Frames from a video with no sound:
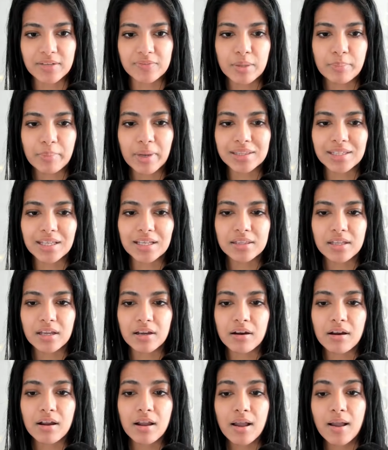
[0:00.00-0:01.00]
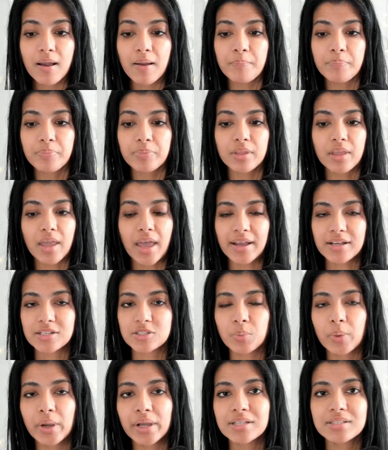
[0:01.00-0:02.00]
They might think they're X,
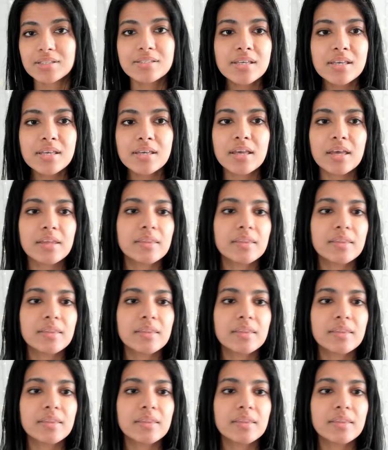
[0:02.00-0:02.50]
Y, and Z,